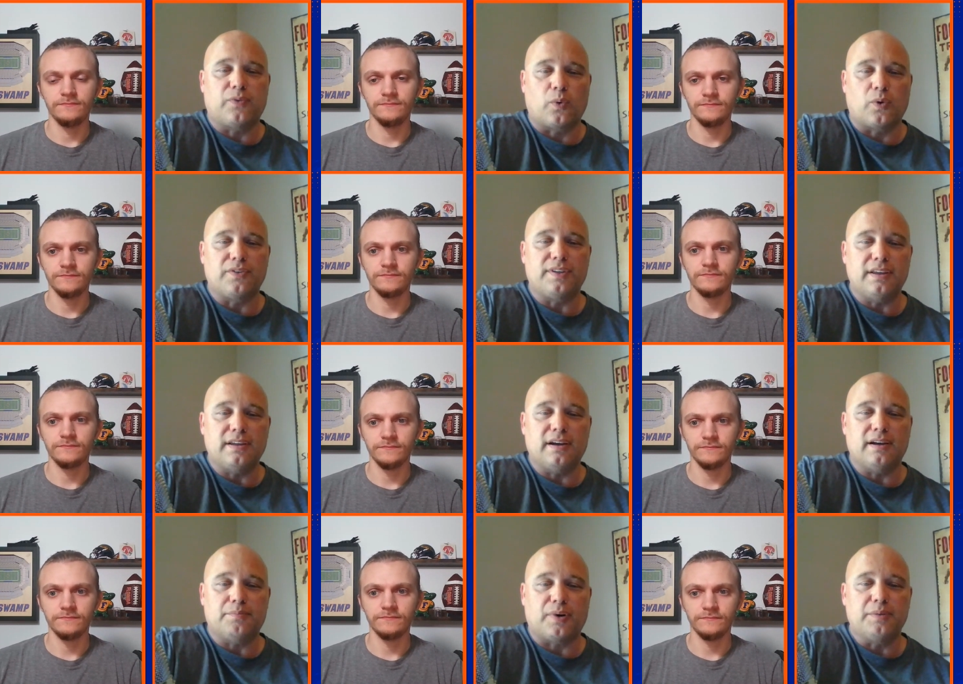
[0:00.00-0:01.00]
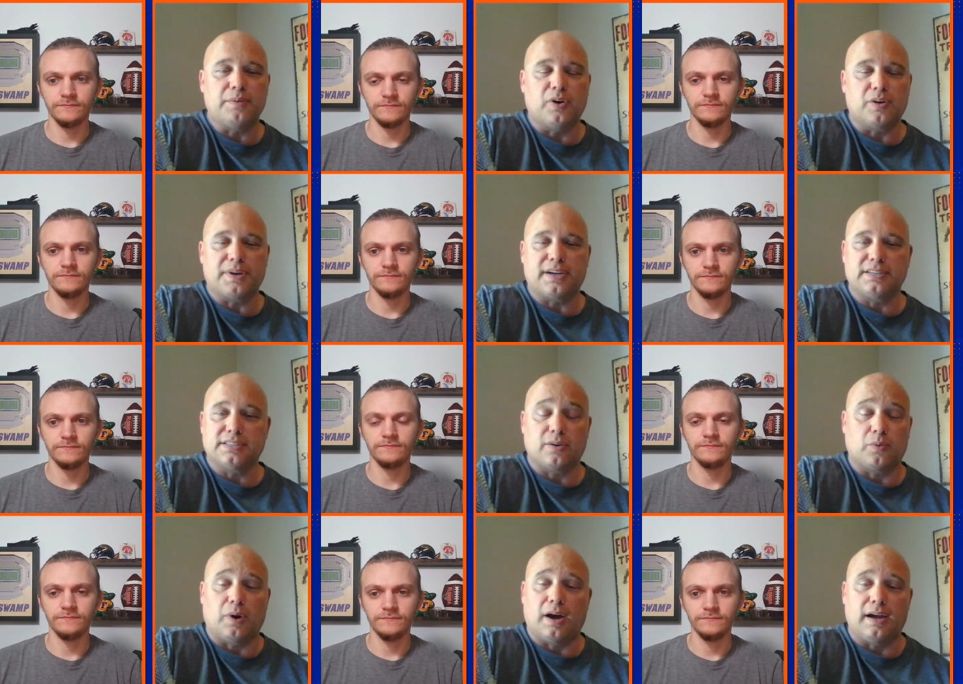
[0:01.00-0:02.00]
Speaker 1: for the playbook because
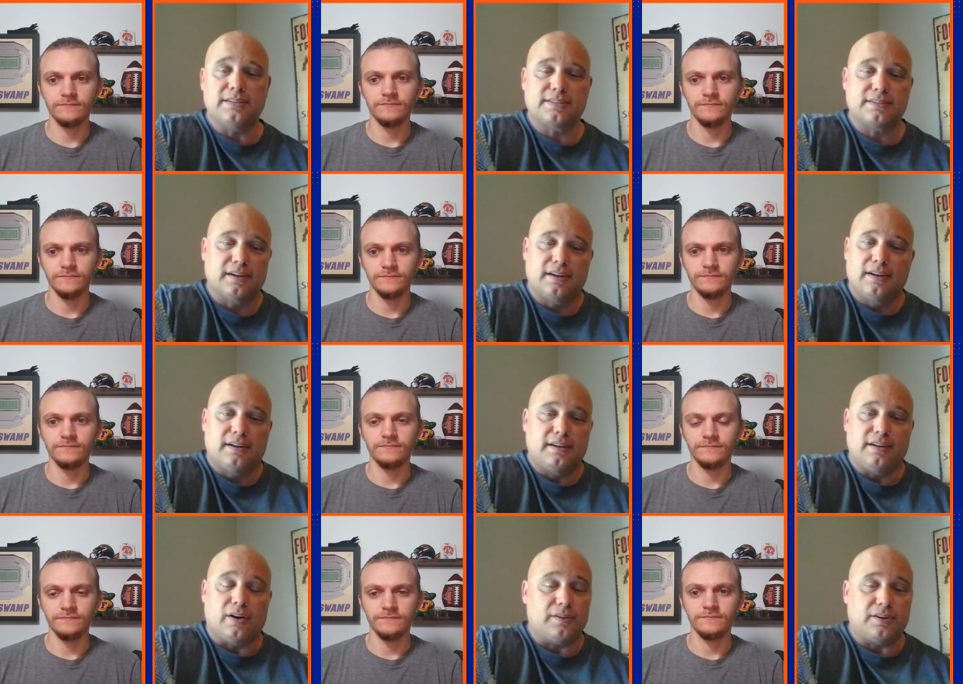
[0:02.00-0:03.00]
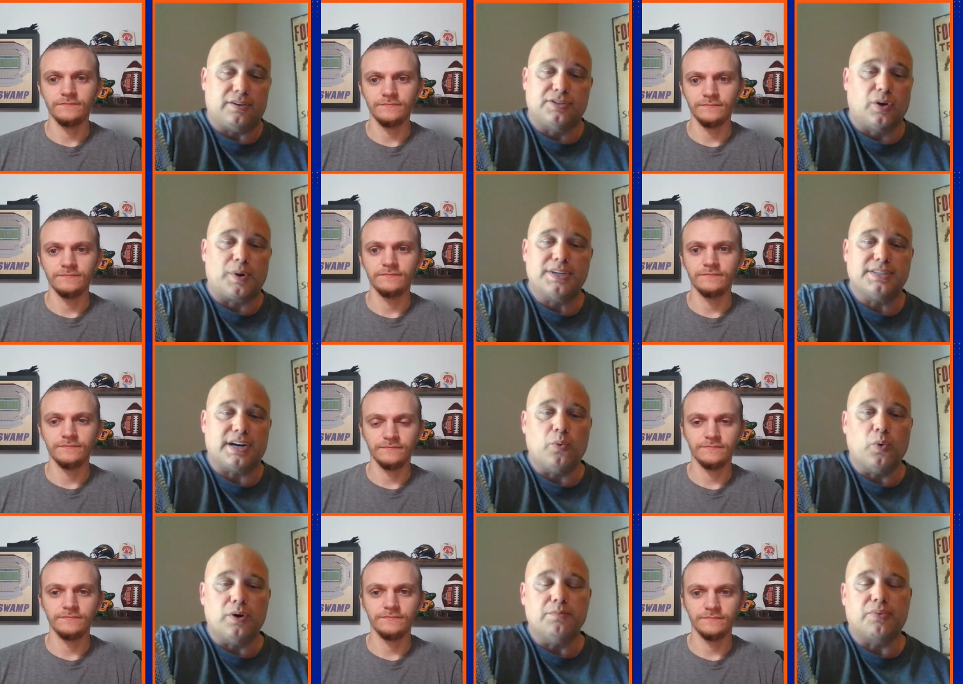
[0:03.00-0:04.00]
otherwise, you know, there's no reason he
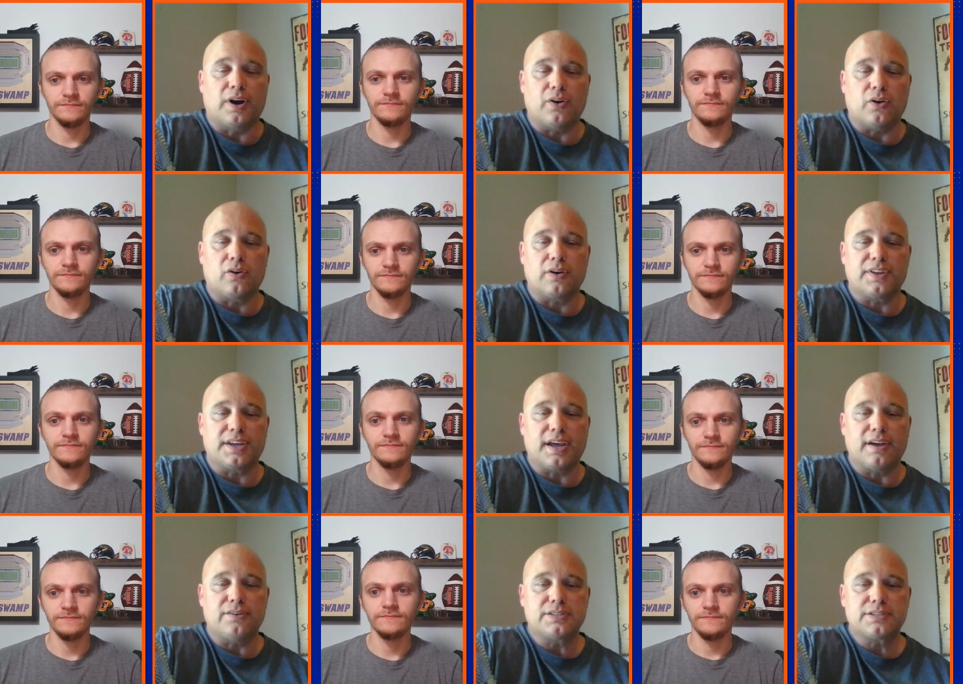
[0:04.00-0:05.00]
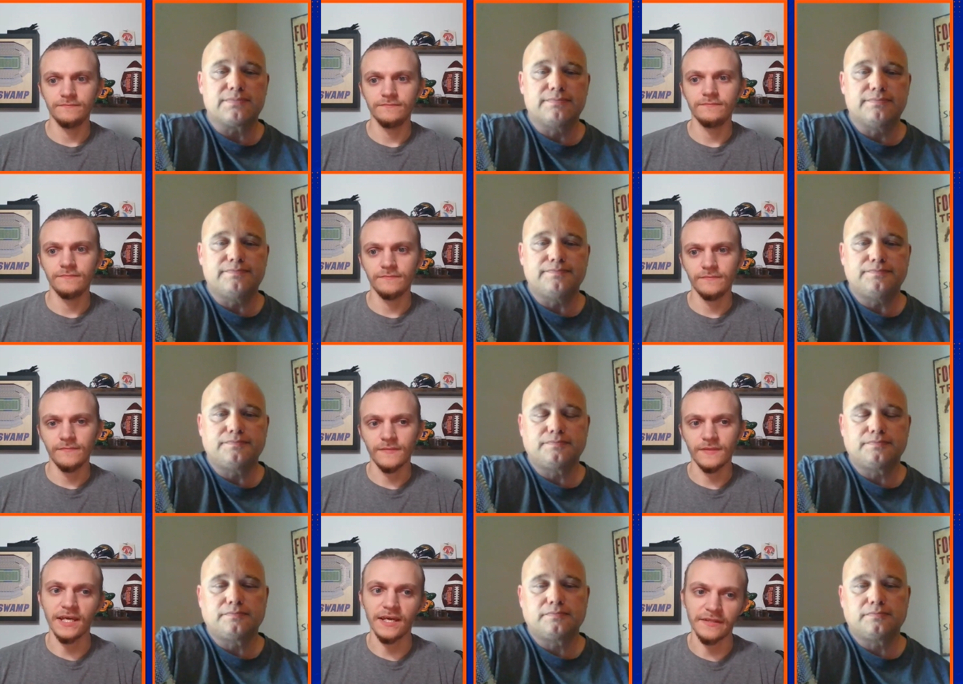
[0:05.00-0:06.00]
wouldn't play early for the Gators.
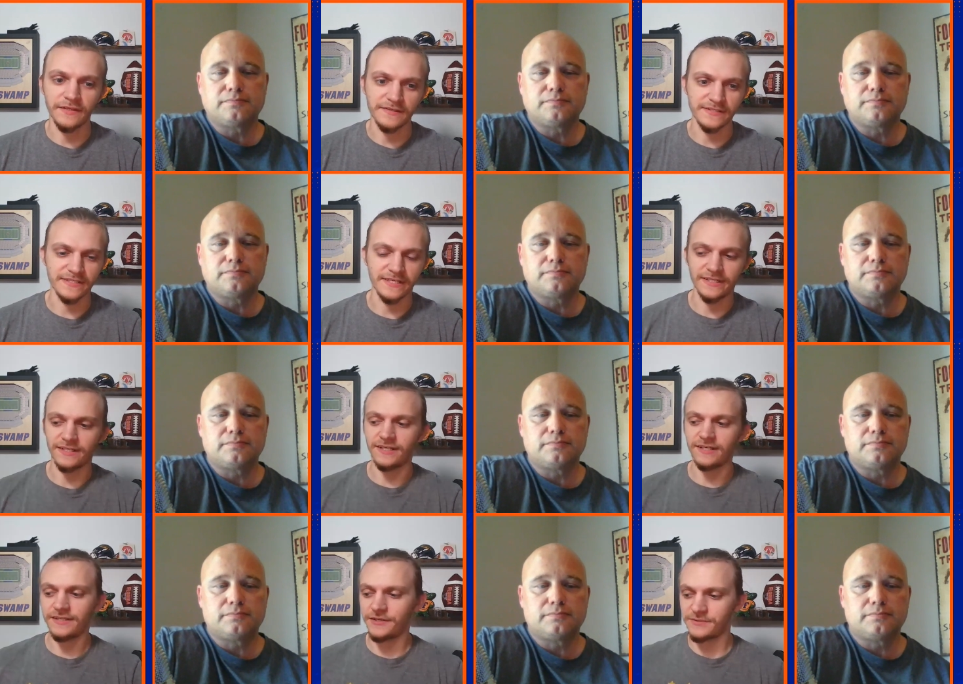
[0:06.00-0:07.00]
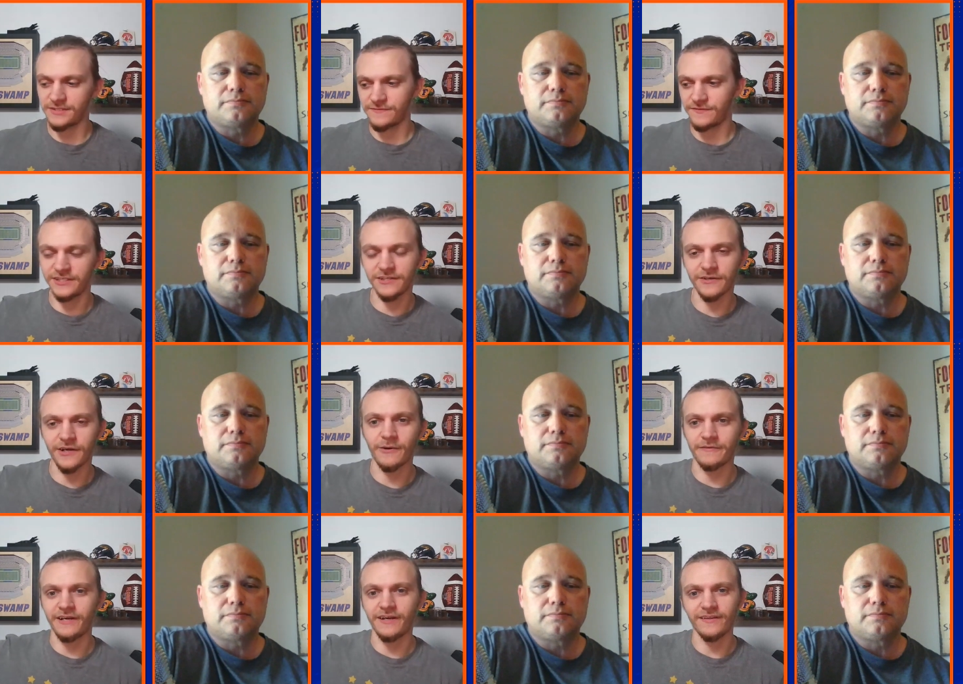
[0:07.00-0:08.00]
Speaker 2: Yeah, there was a video going
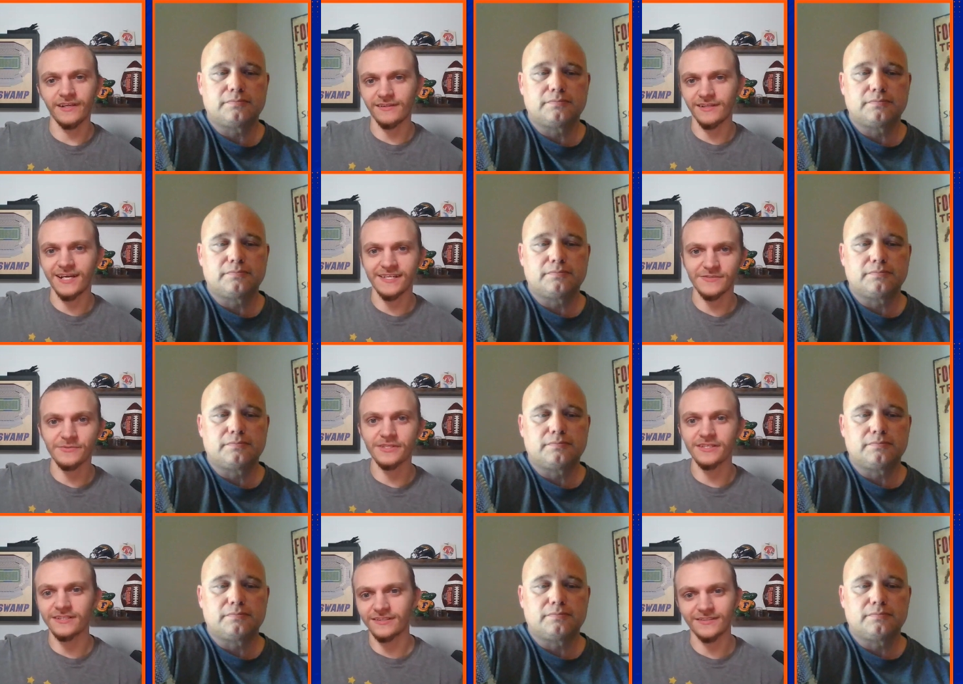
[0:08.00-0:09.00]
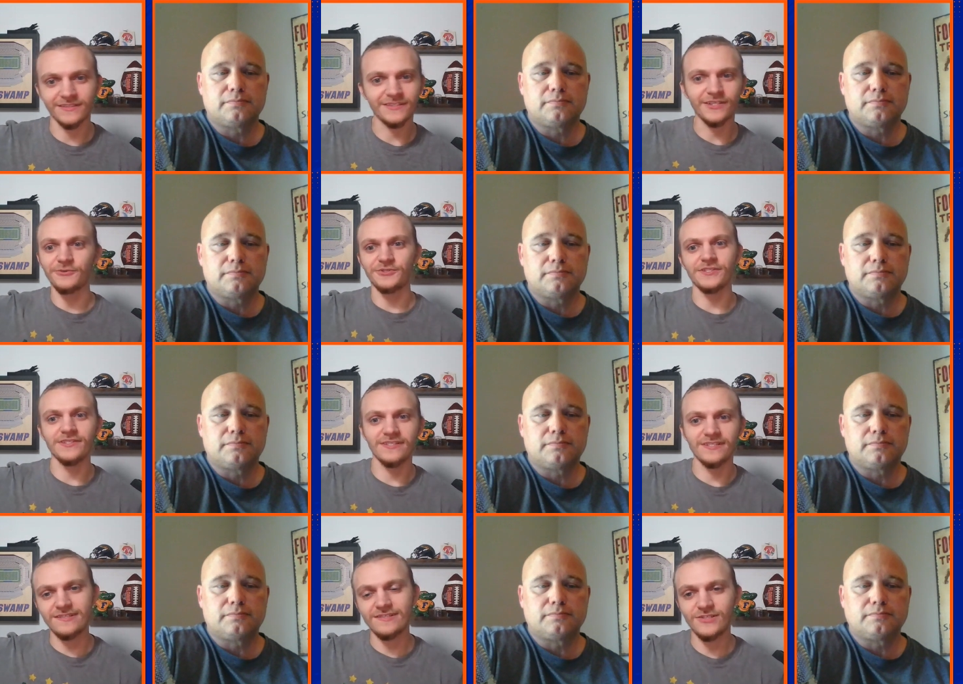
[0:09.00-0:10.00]
around like last week on like
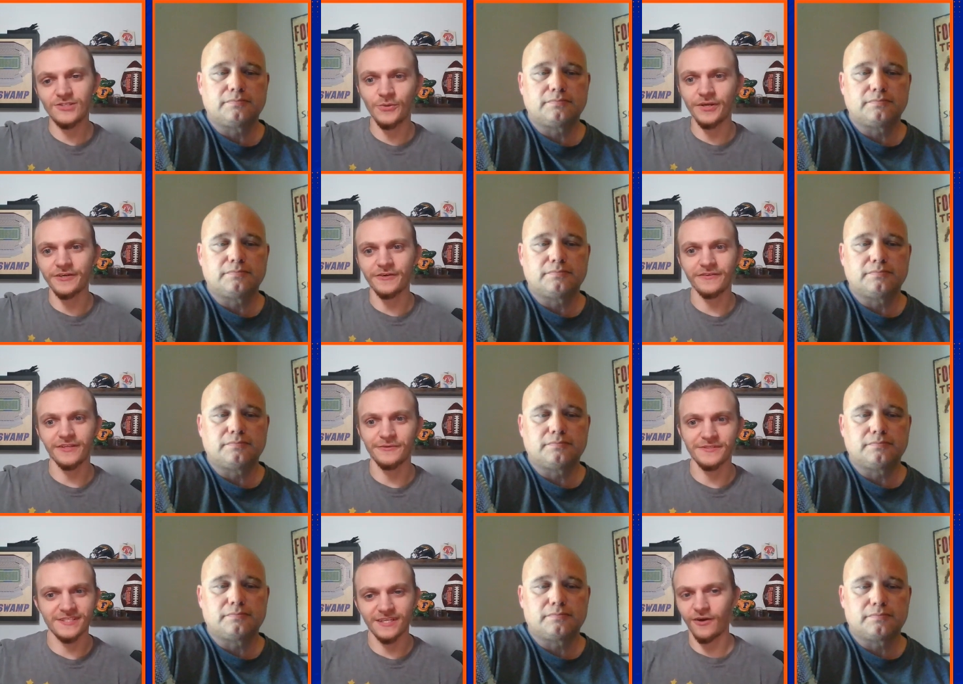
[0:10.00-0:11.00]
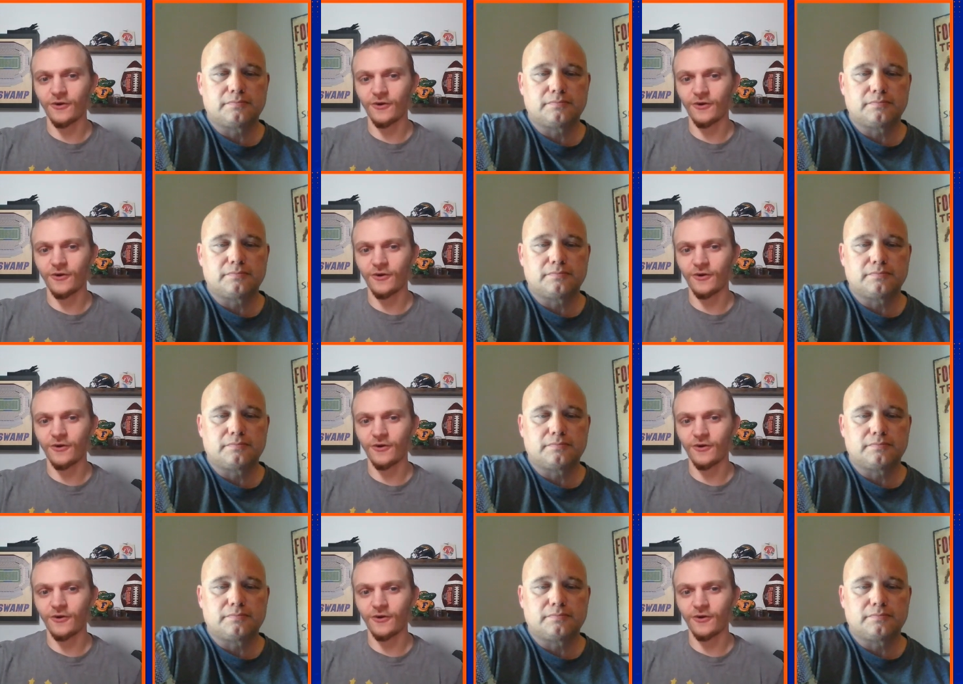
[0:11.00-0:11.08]
coaches' Twitter. That was an